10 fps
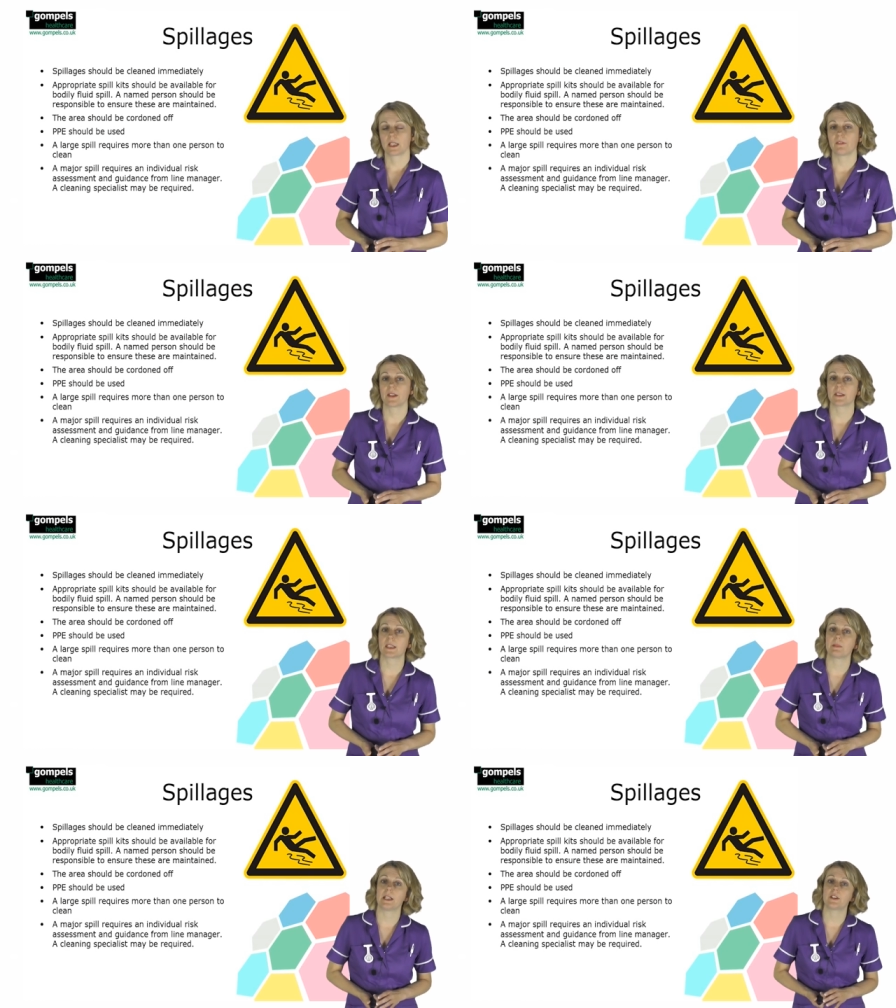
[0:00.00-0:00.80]
If there's a
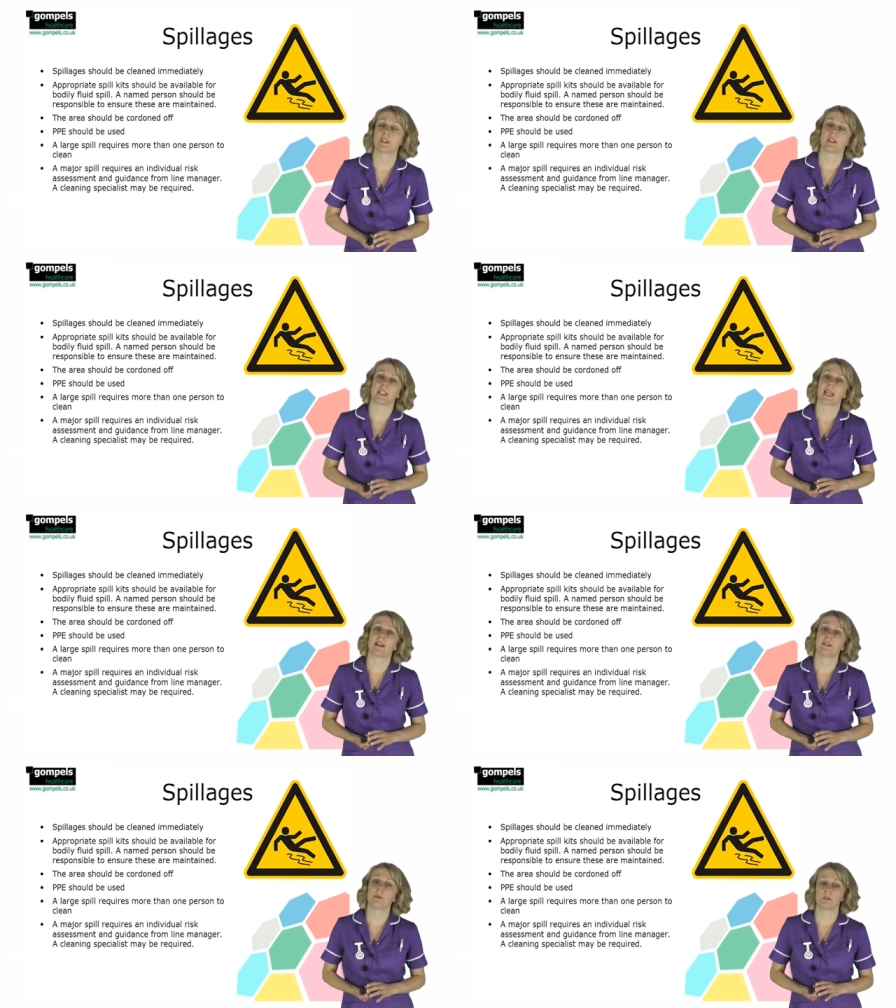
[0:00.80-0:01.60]
spillage, then the
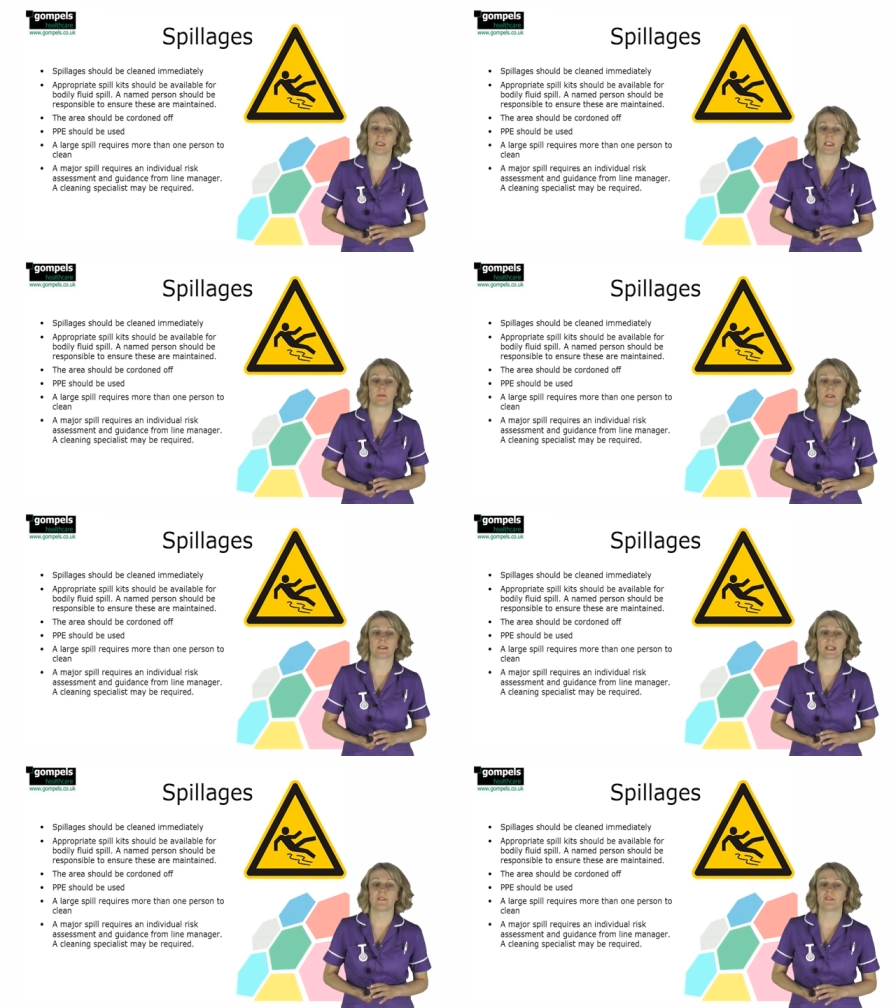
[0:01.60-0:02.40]
area will need to be
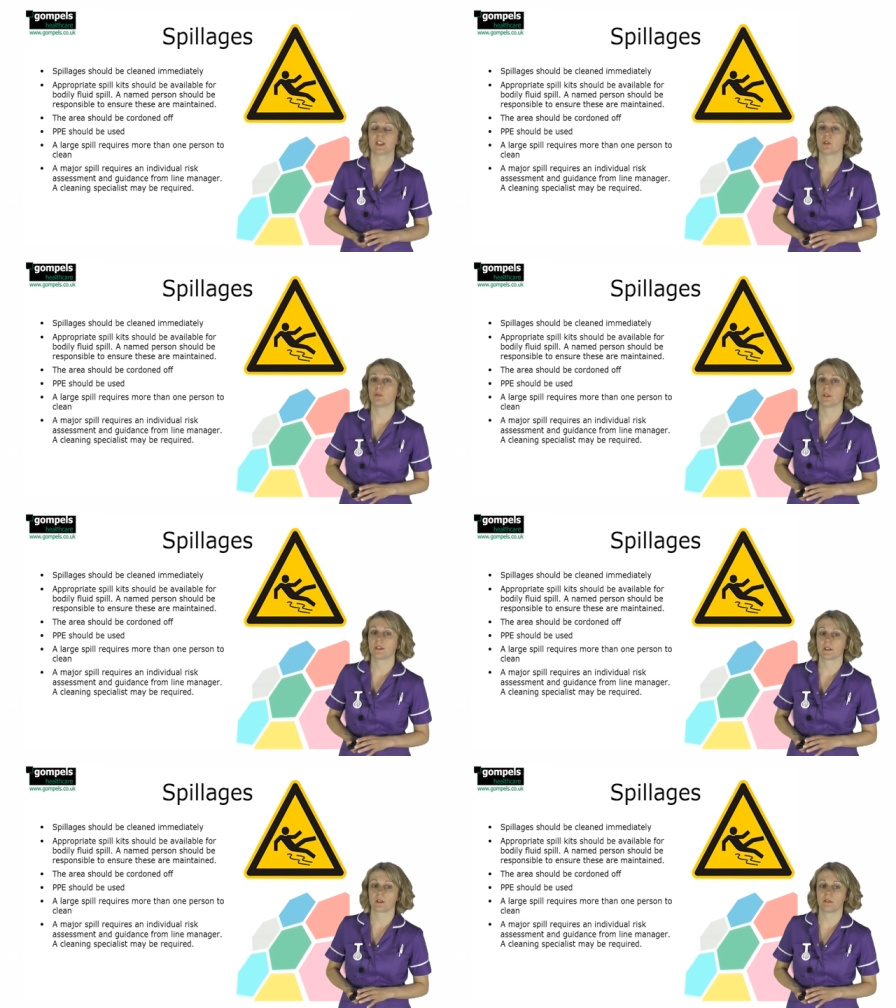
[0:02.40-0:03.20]
safely
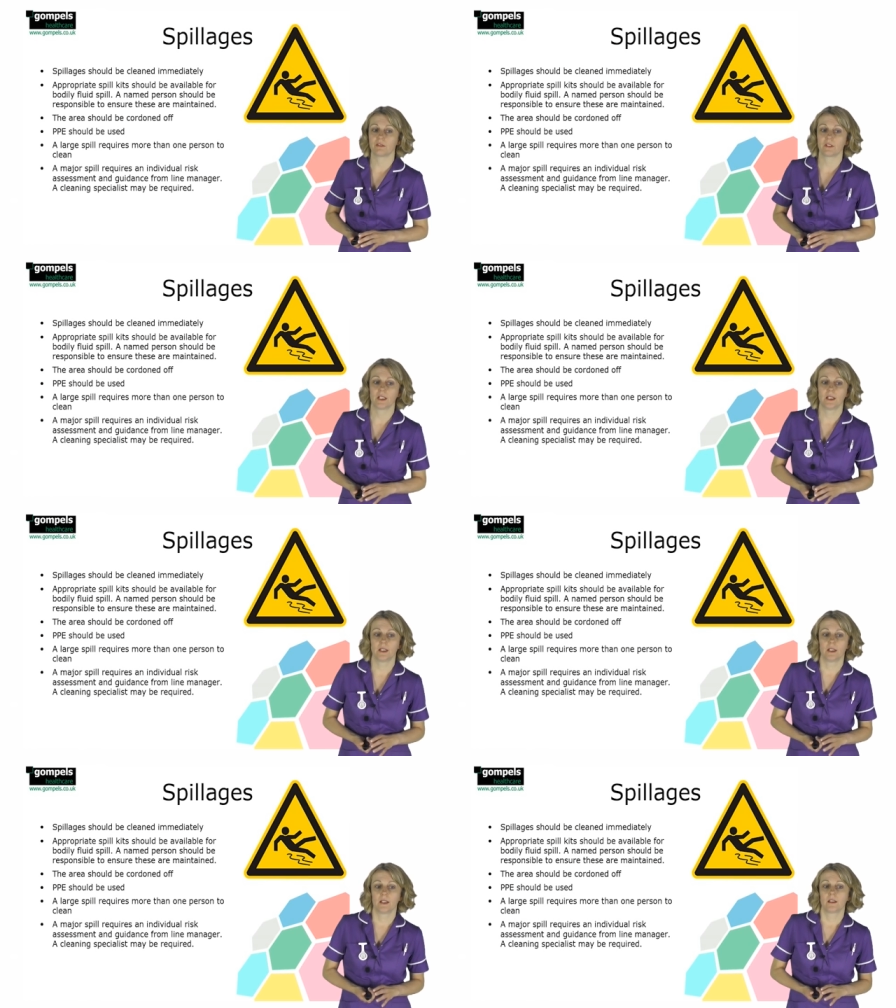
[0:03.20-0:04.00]
cordoned off
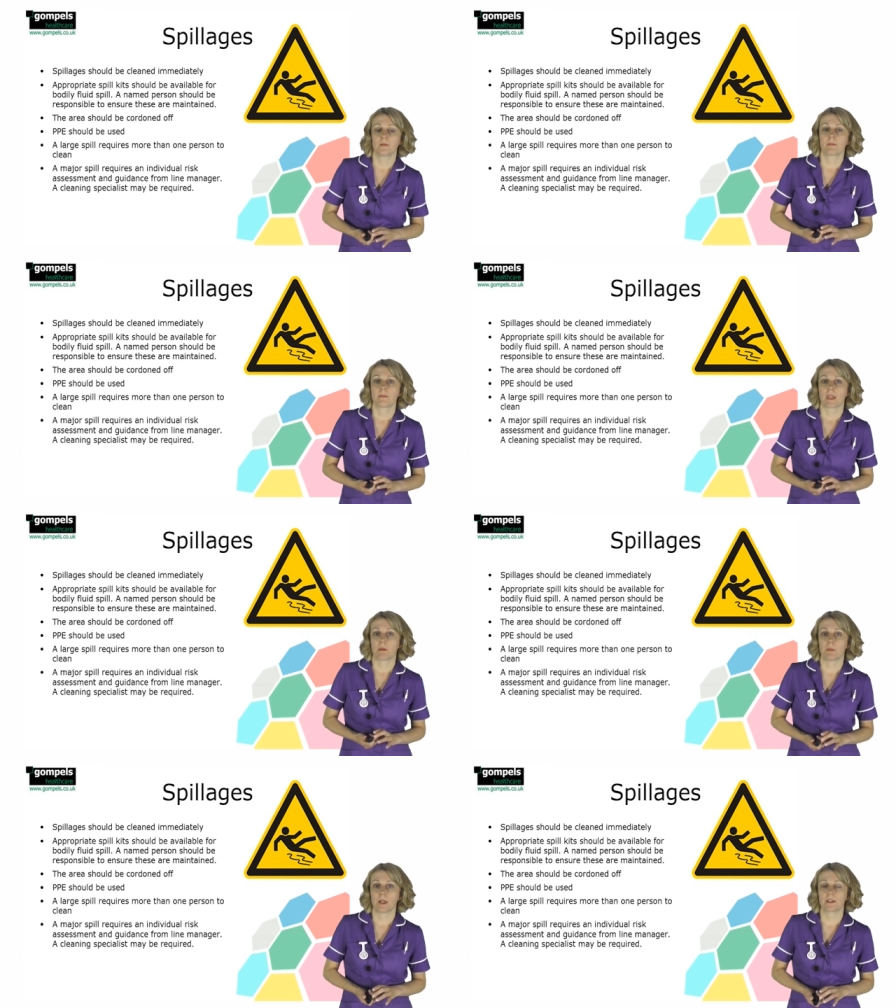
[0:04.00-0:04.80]

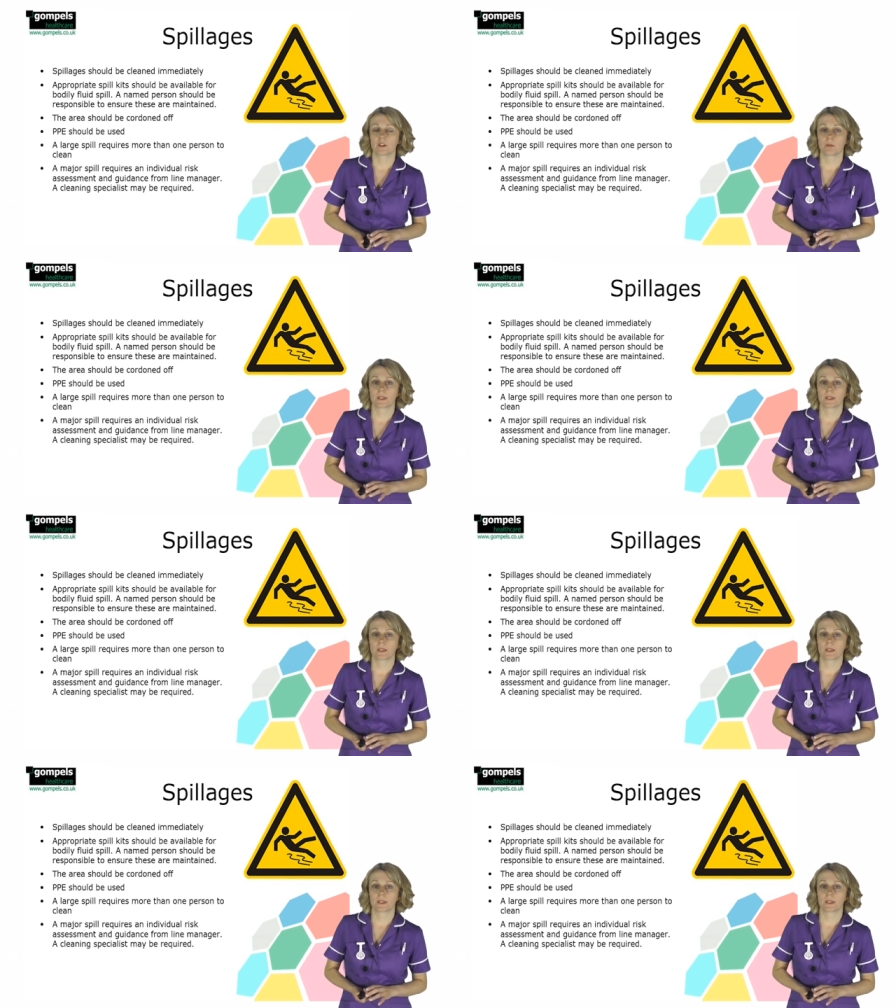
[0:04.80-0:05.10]
and personal